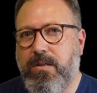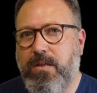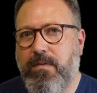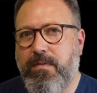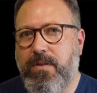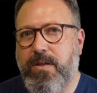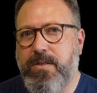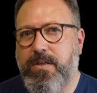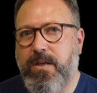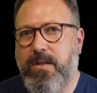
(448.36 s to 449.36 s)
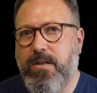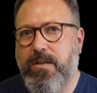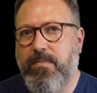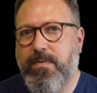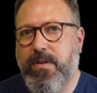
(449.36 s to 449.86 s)
giving this a
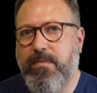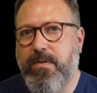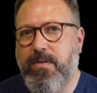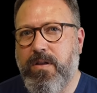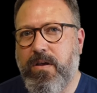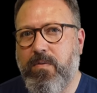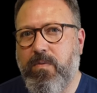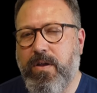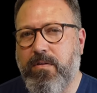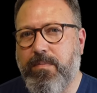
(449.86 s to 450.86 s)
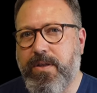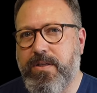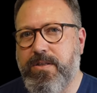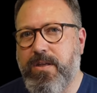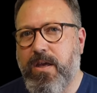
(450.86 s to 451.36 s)
little bit of a wiggle, but
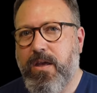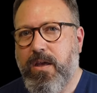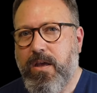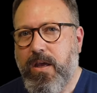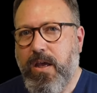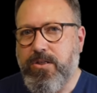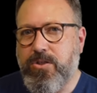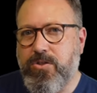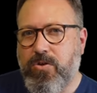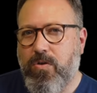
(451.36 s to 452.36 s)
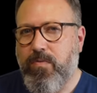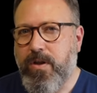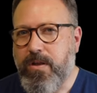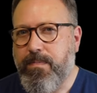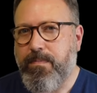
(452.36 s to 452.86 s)
it's not
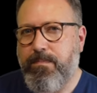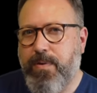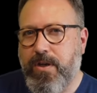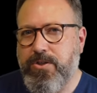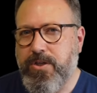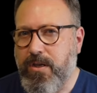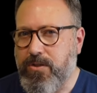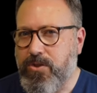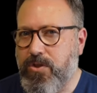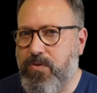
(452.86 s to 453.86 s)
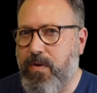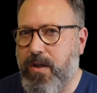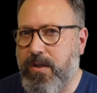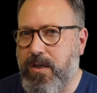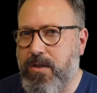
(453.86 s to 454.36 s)
really budging too
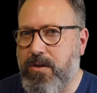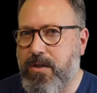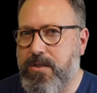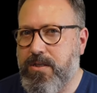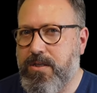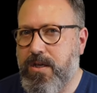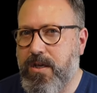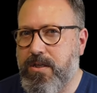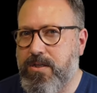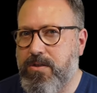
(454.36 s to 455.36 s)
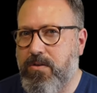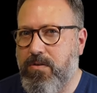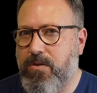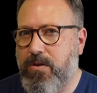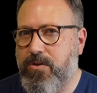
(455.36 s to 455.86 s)
well here. You can see it's
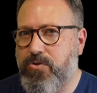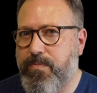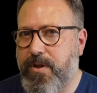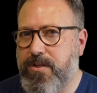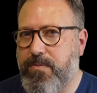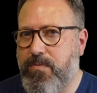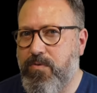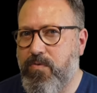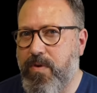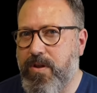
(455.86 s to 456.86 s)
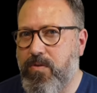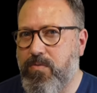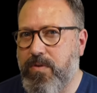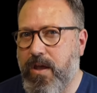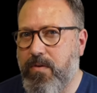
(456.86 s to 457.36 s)
not got a tremendous amount of movement.
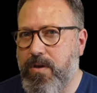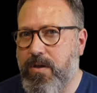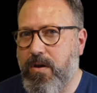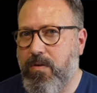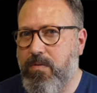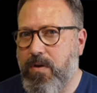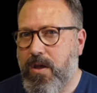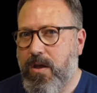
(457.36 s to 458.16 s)
Oh, there we go.